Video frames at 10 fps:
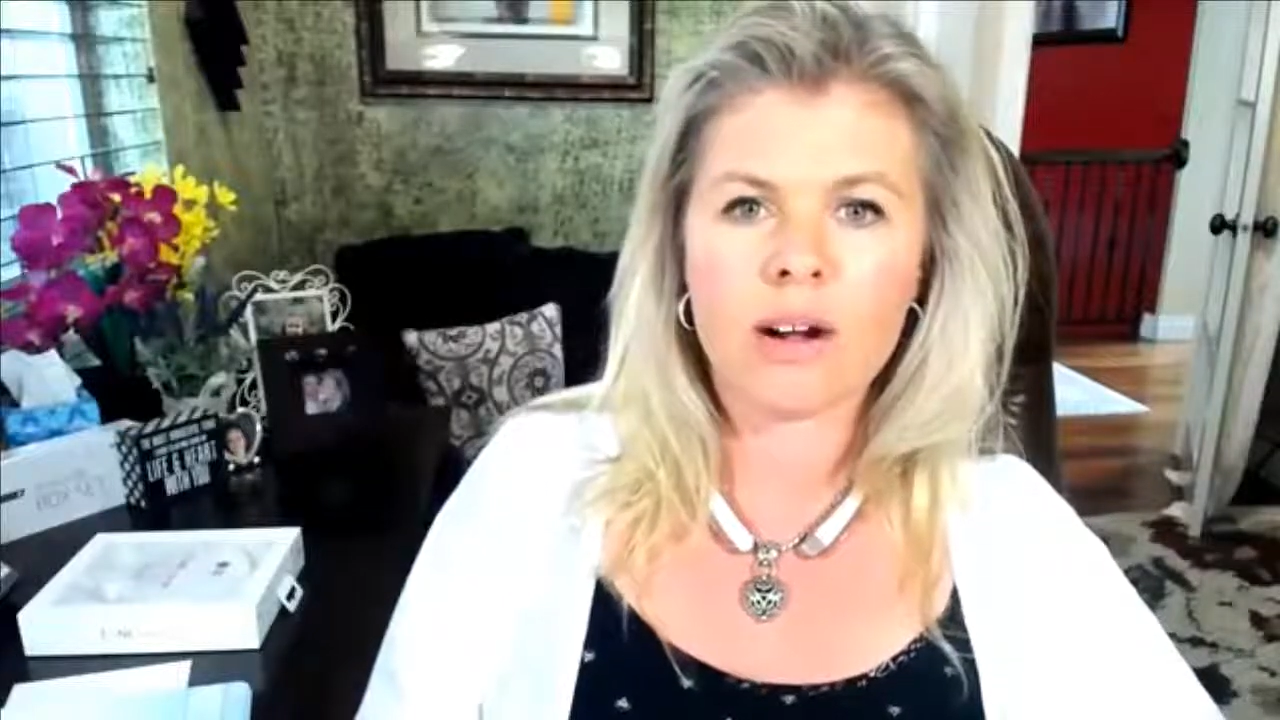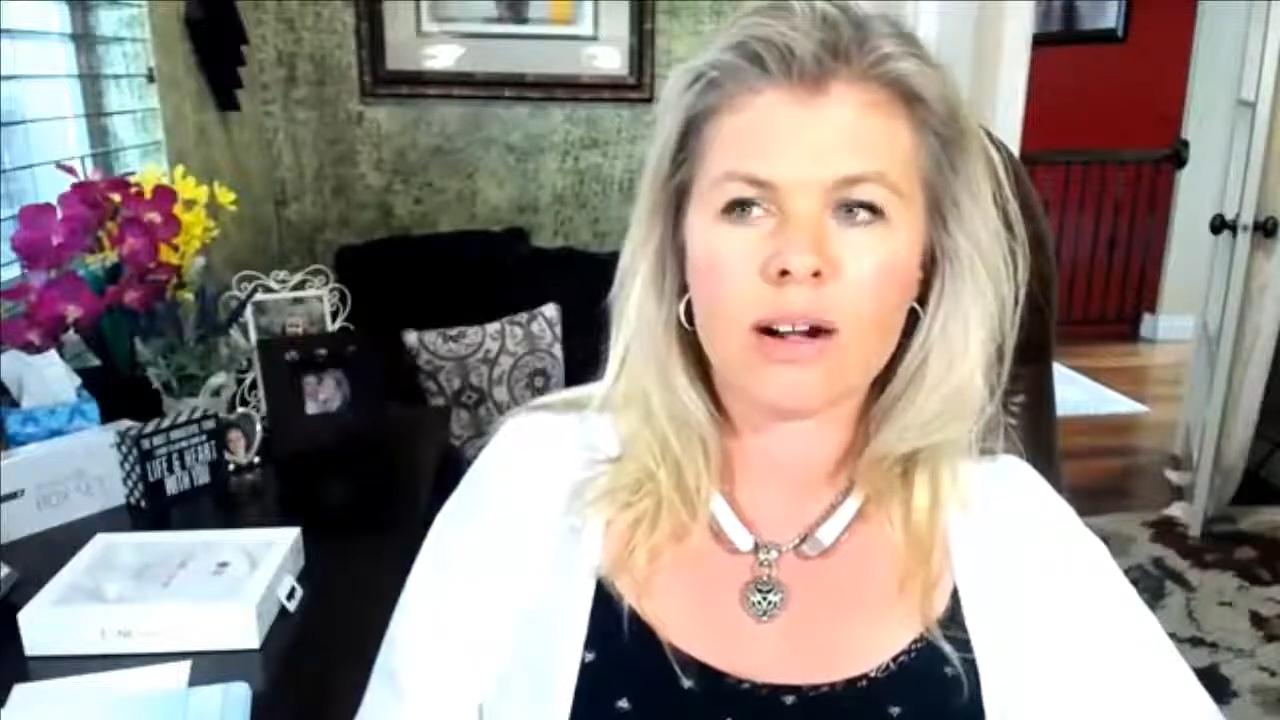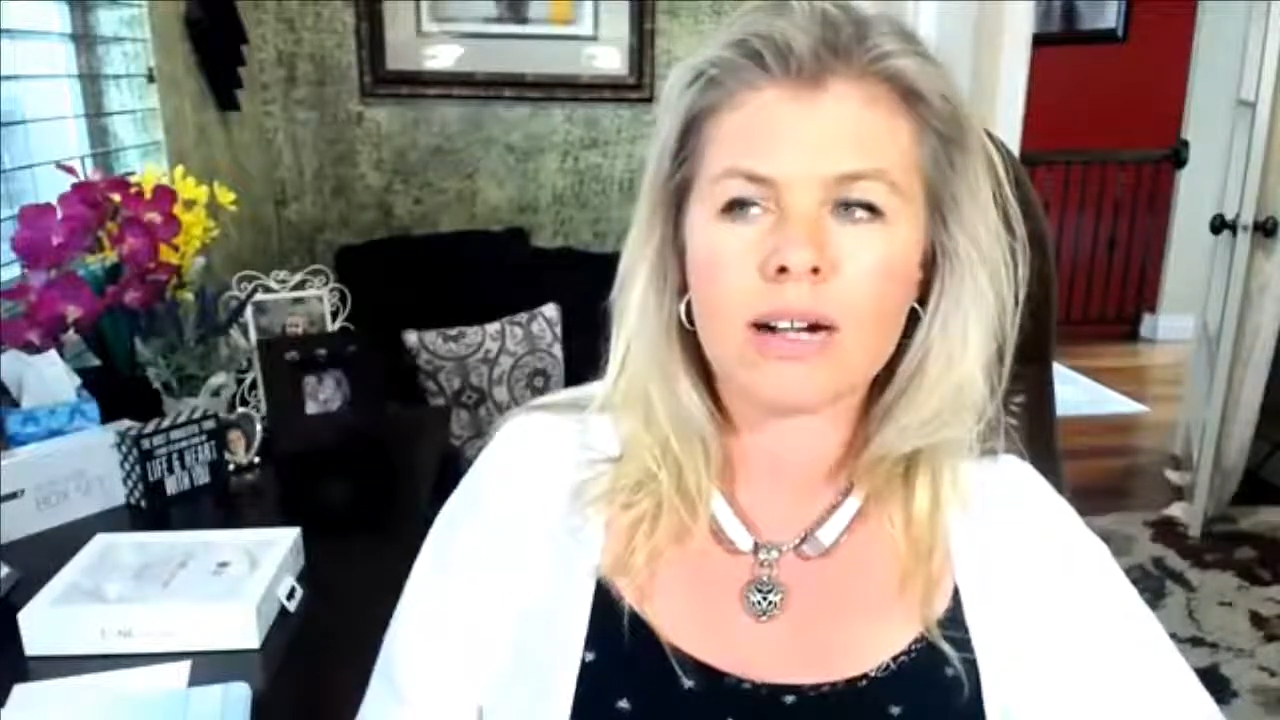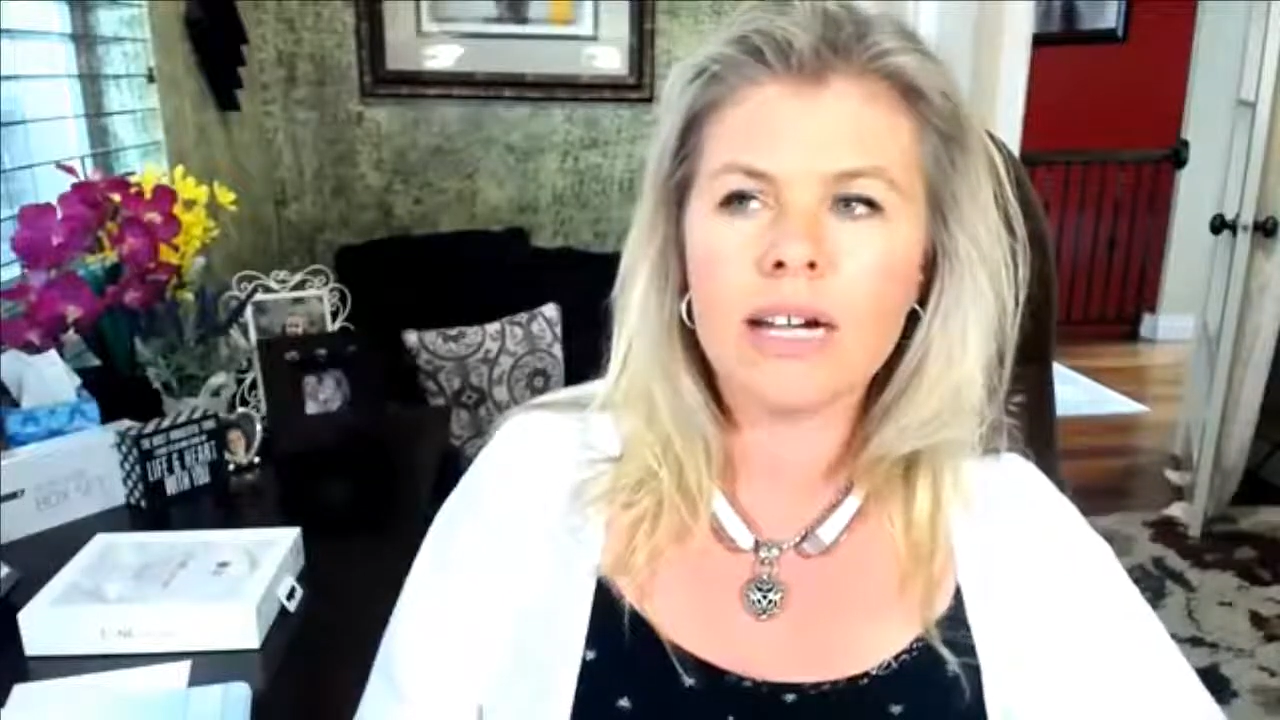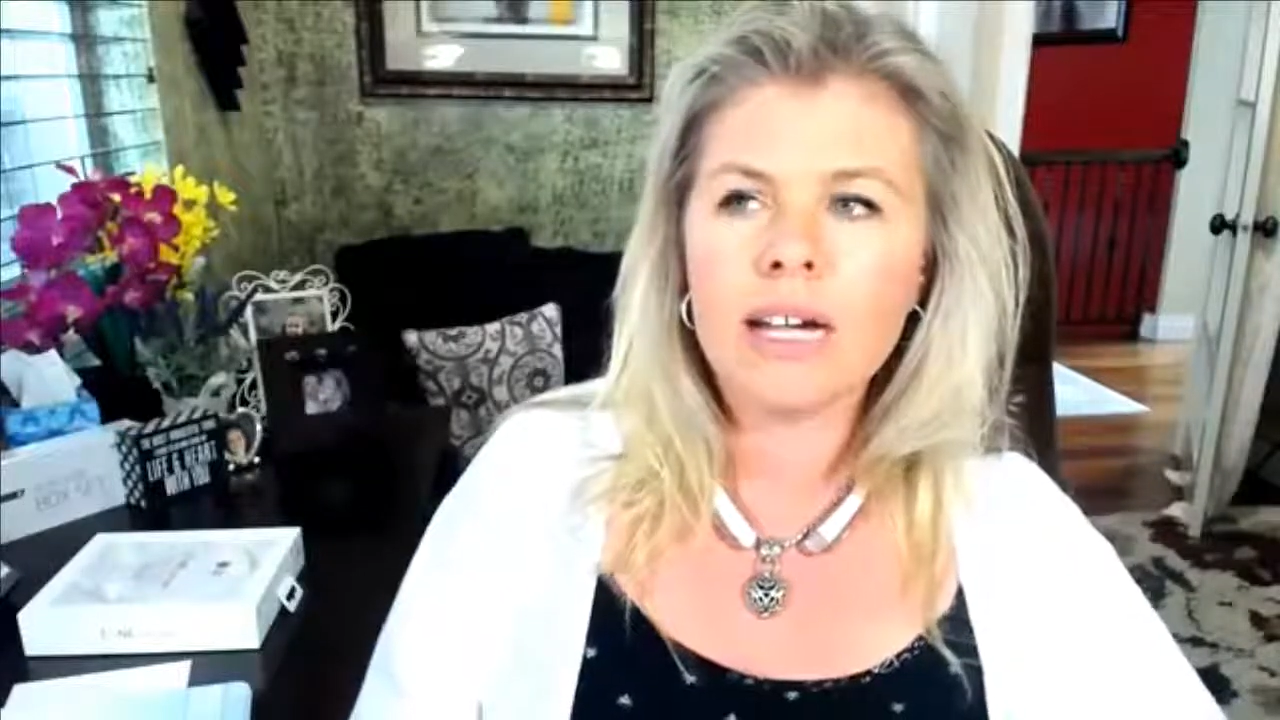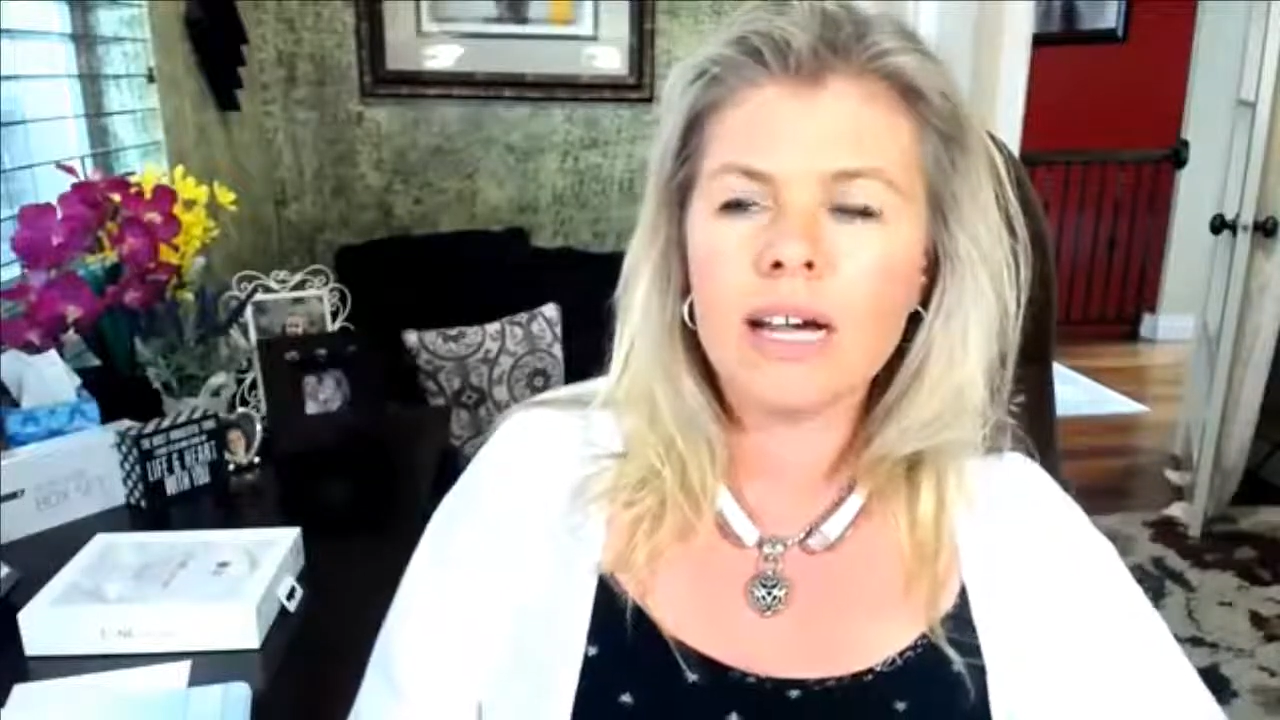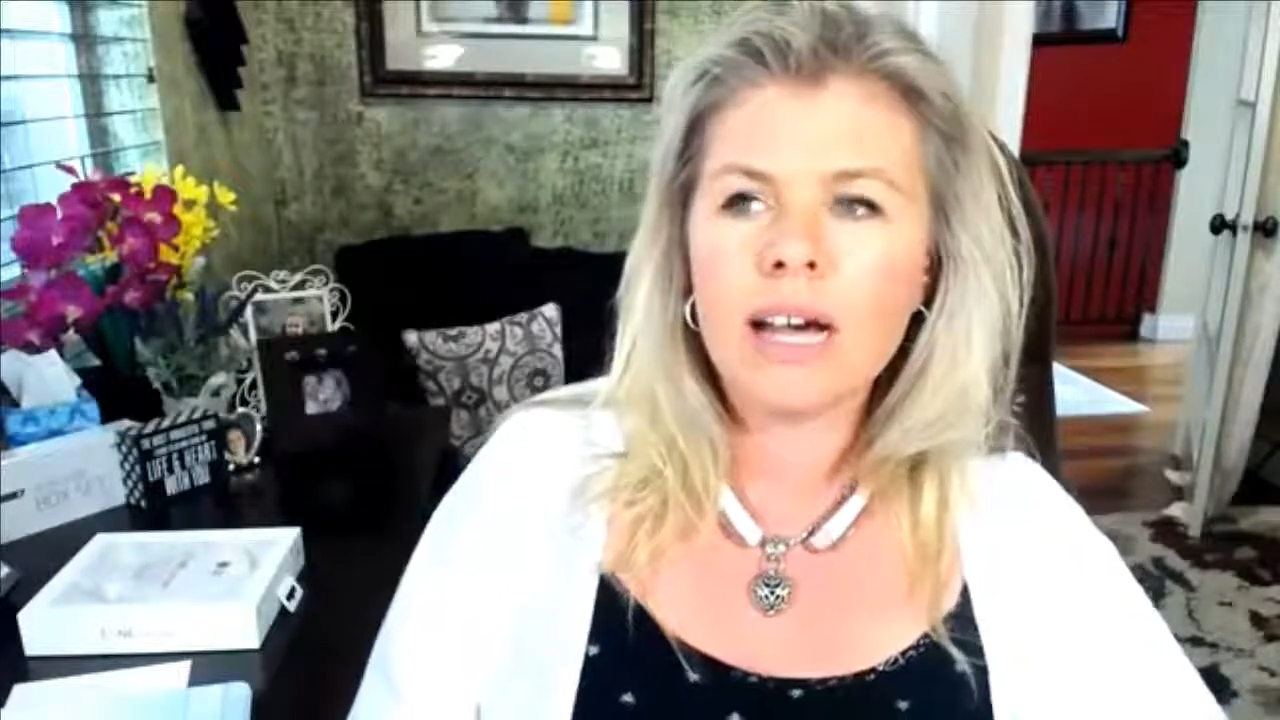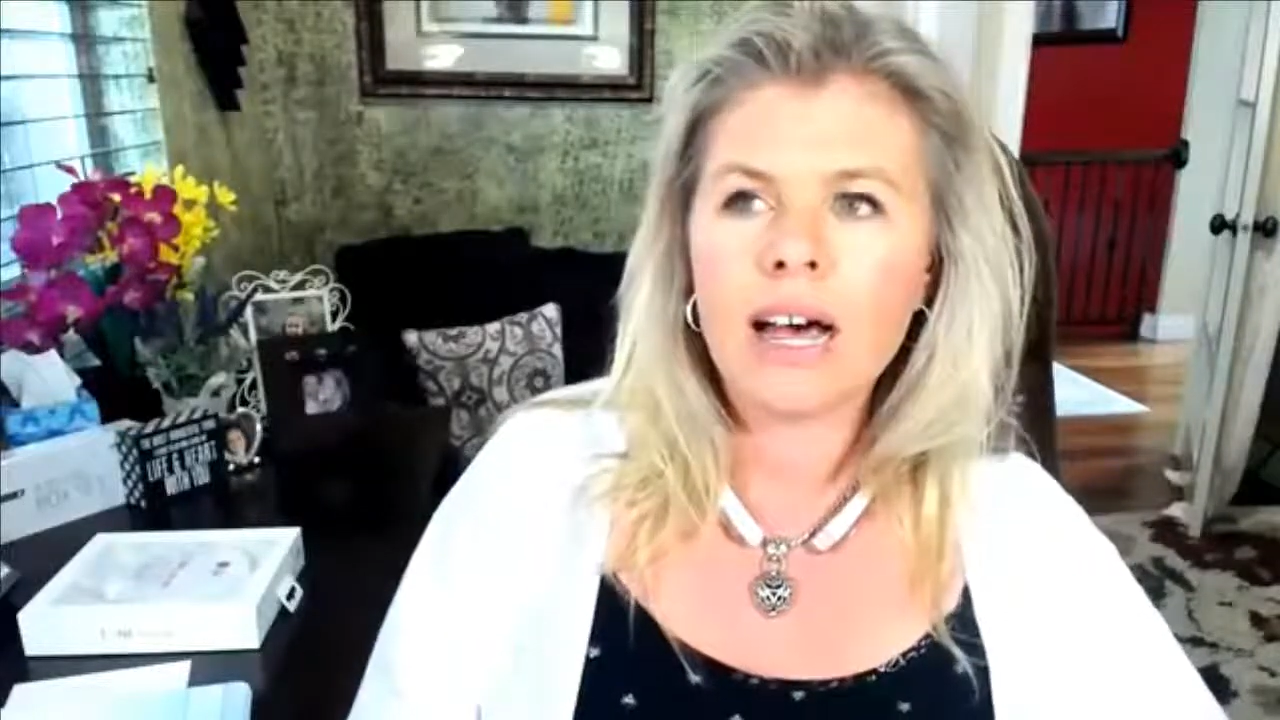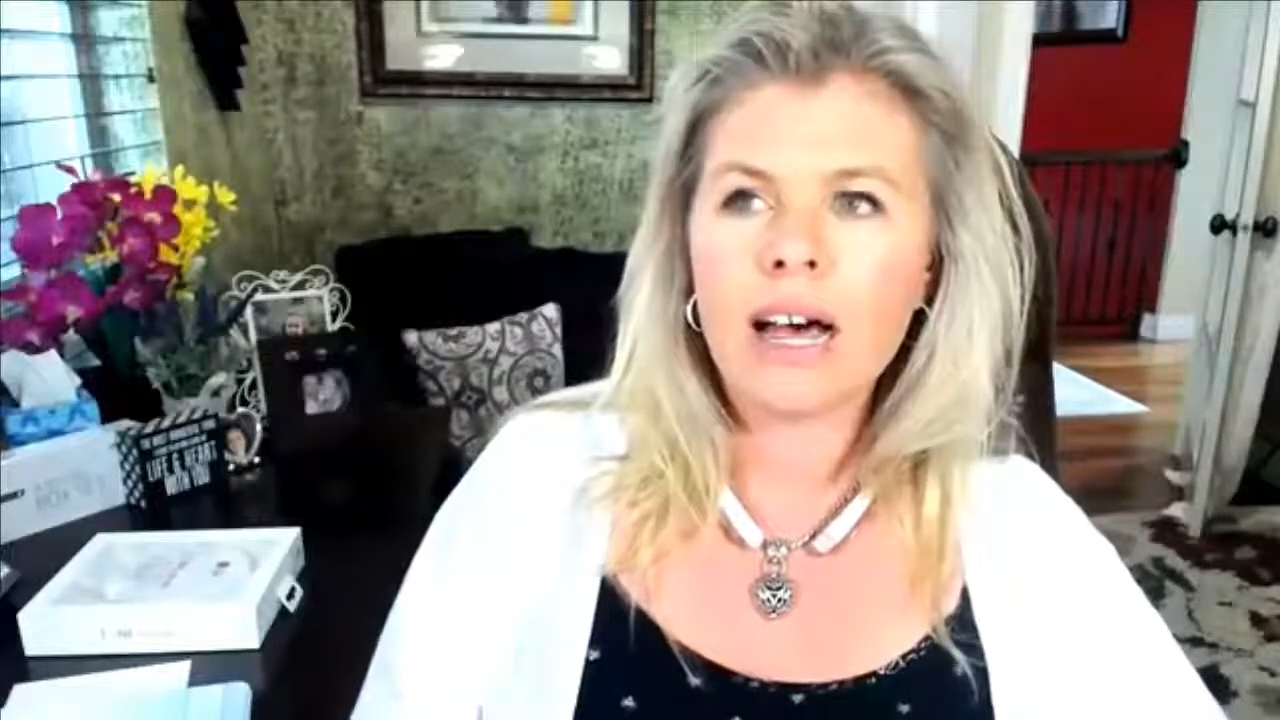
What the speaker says: Or